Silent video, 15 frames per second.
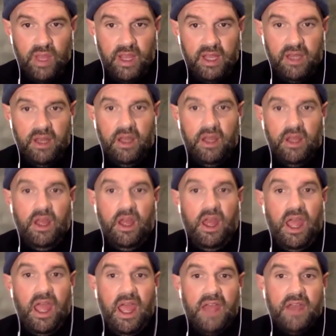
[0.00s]
weight,
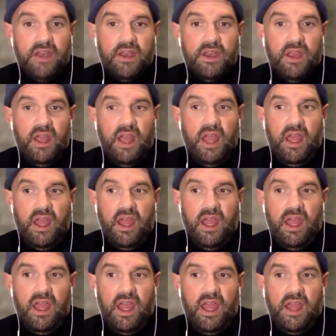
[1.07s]
and
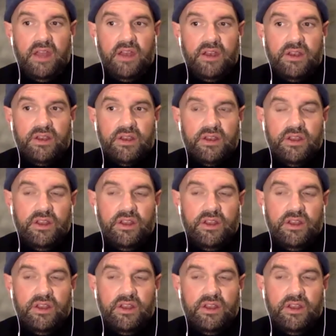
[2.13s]
and